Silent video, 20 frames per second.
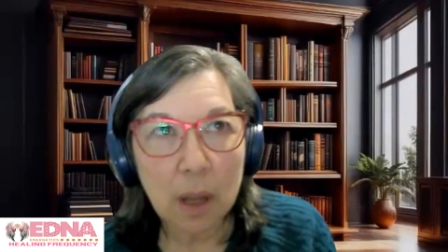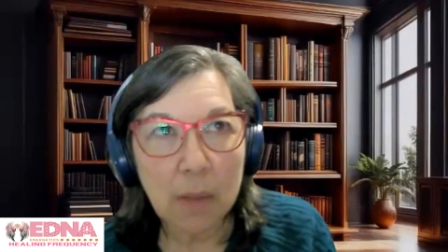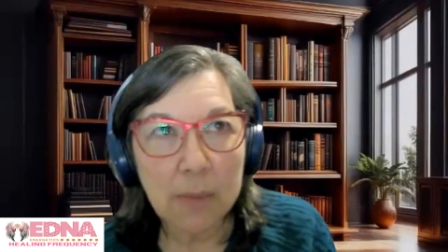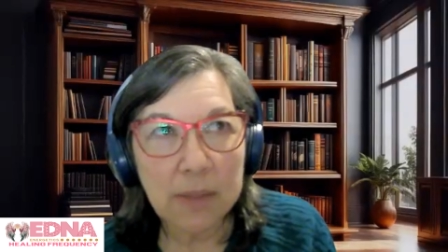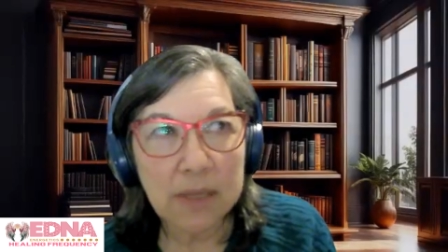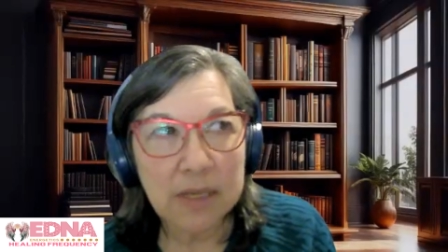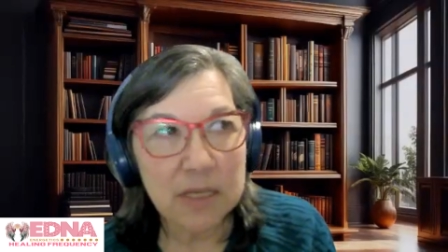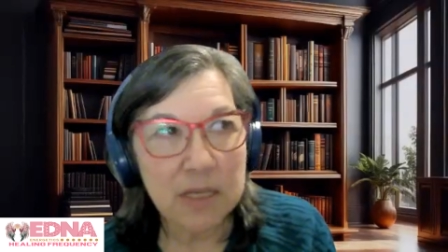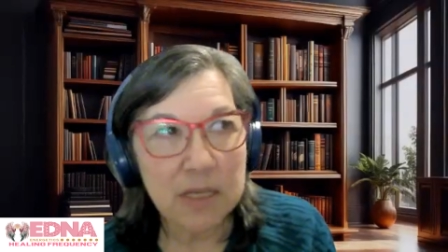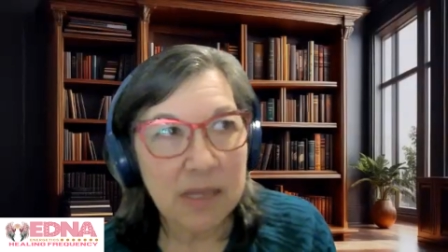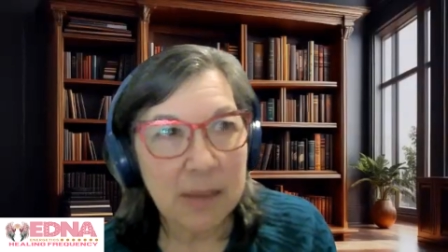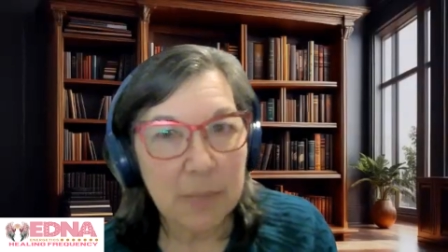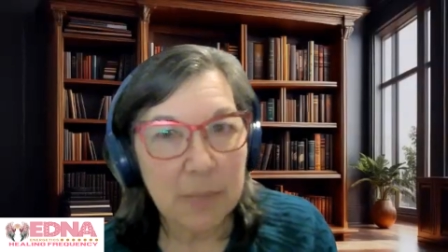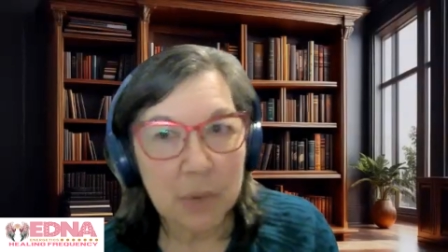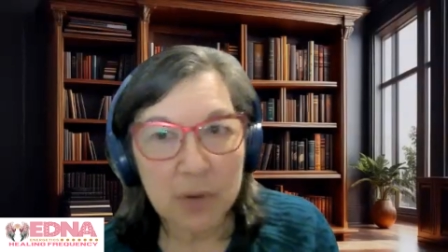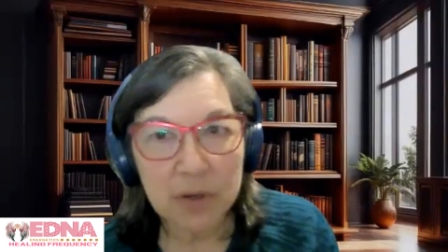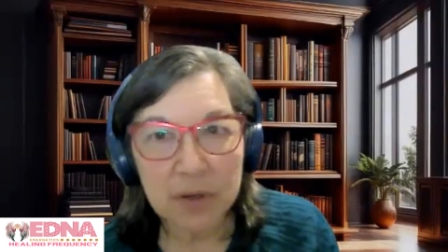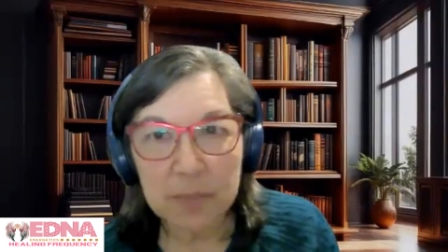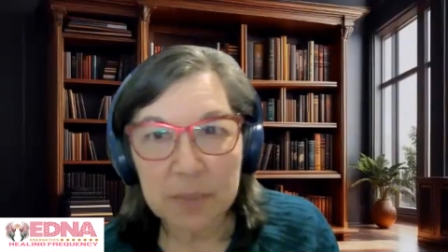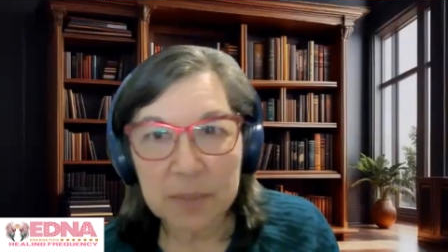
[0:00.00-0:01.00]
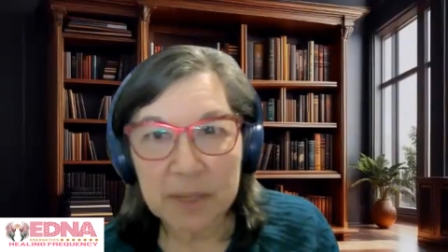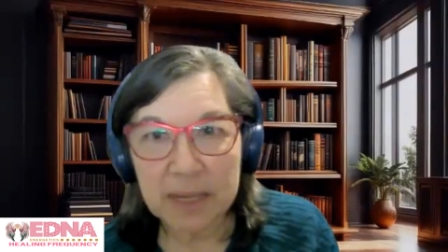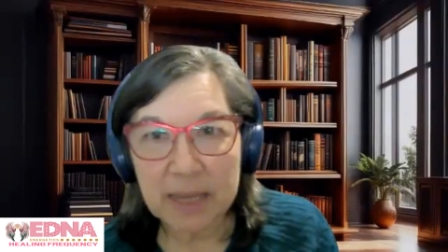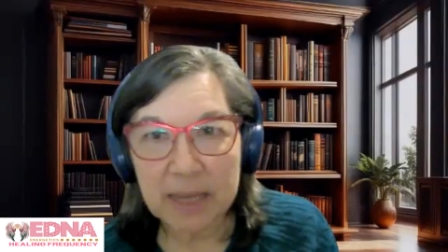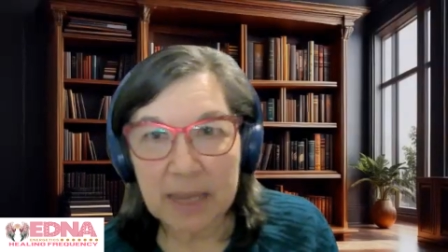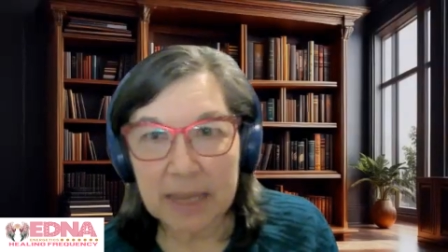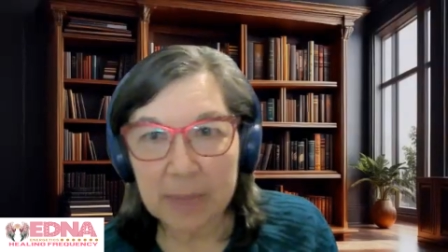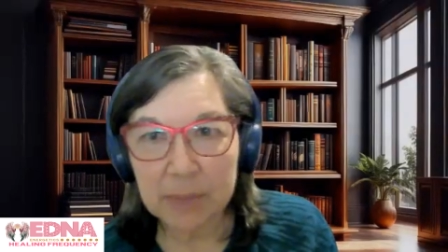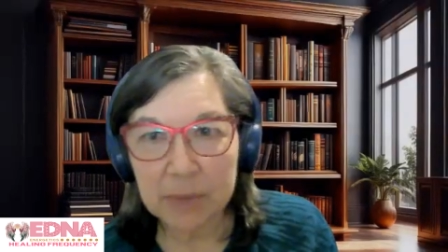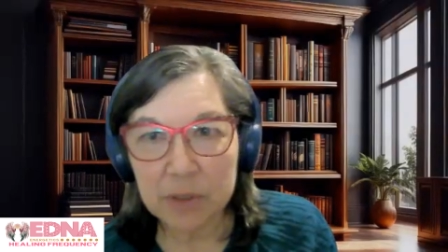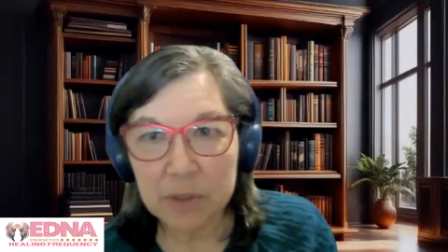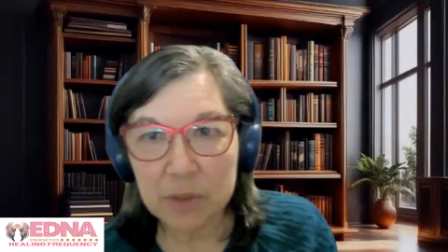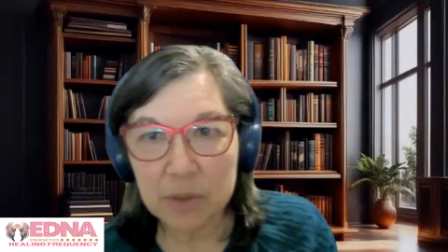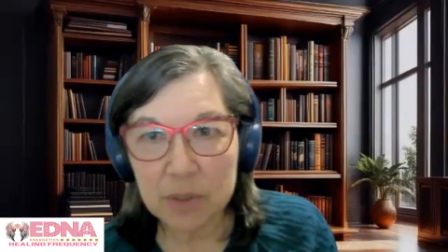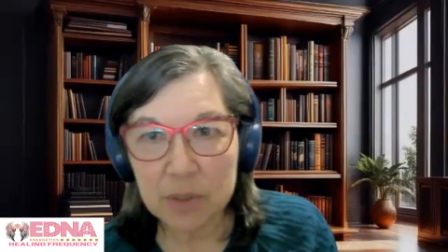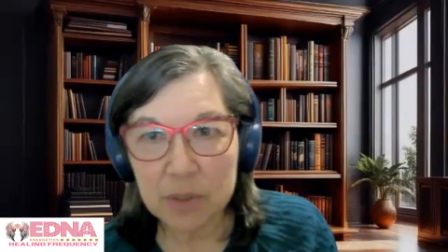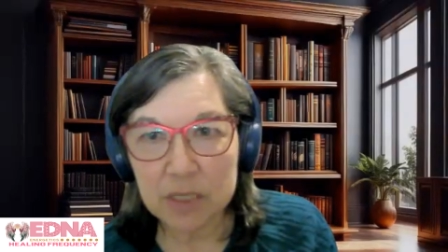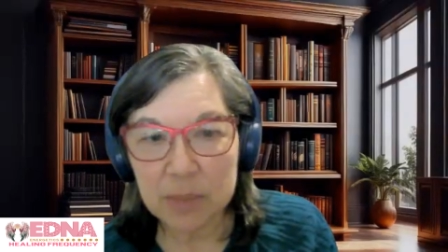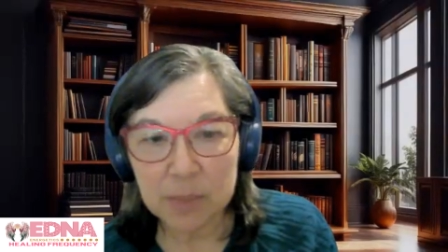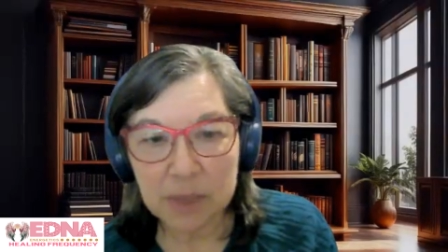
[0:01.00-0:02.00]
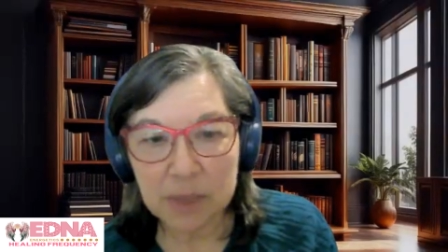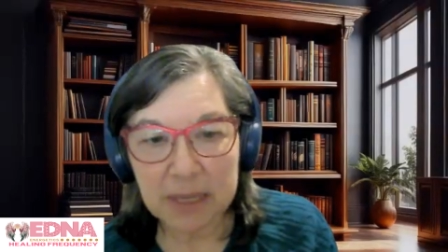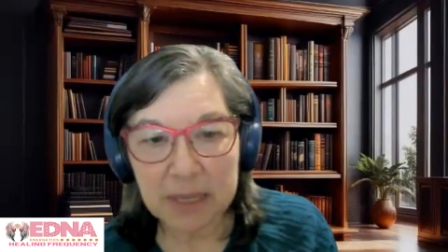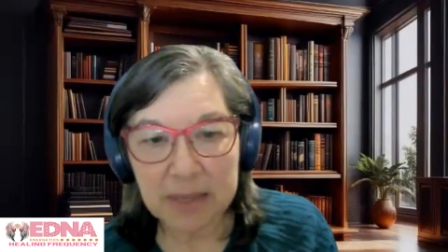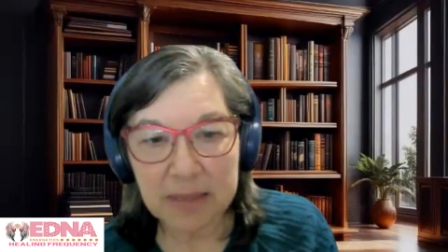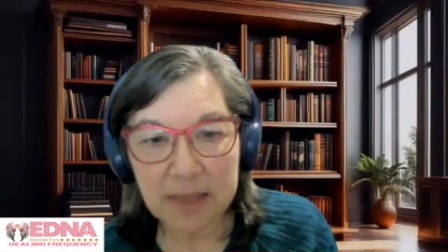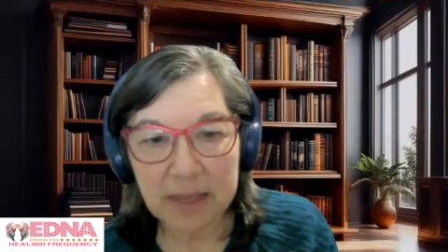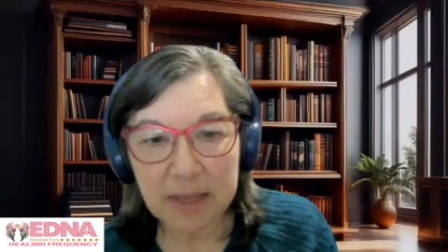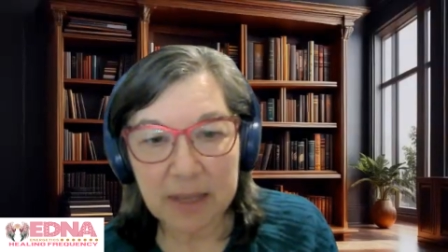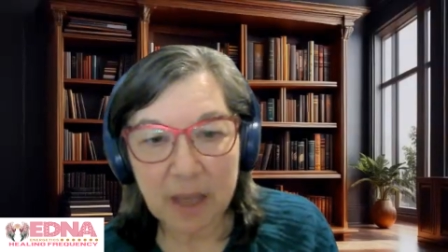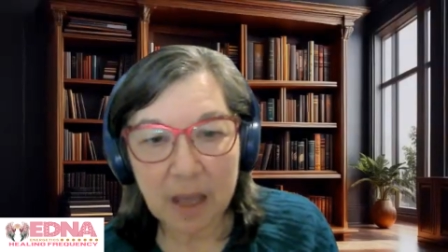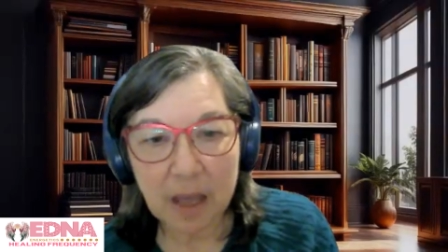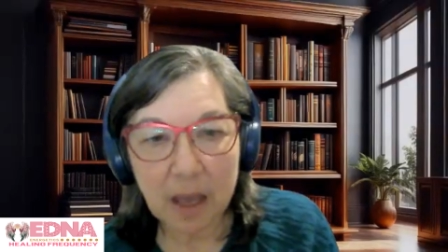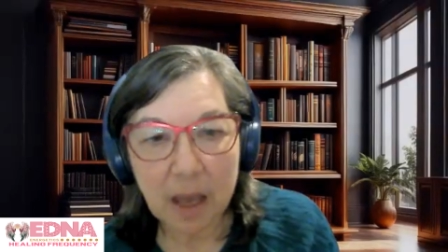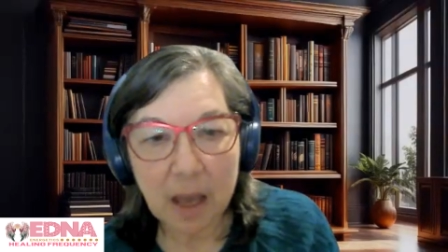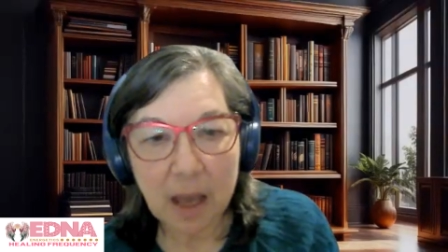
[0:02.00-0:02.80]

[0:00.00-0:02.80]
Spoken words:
coming to that point of being able to explain that